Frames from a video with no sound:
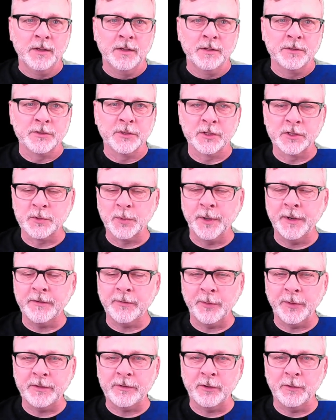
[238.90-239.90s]
So the
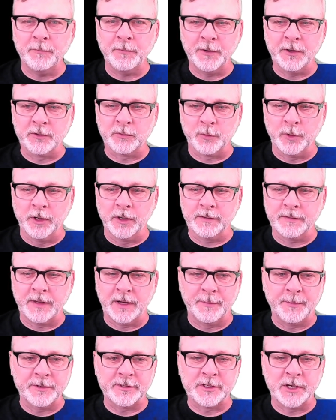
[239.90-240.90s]
2022 fieldwork
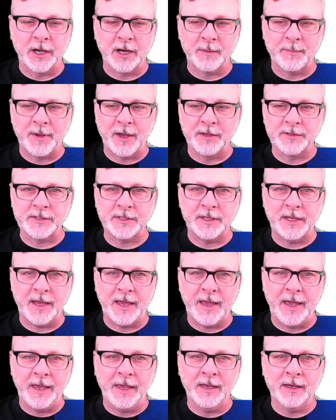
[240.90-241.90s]
that I'm going to talk about
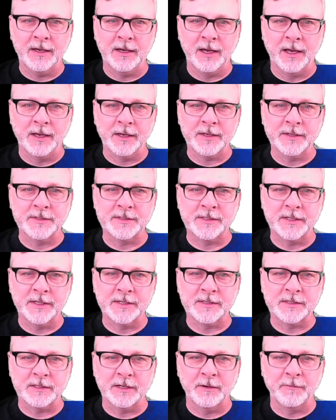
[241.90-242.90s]
today
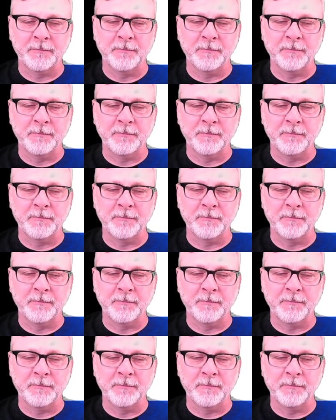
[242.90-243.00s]
consists of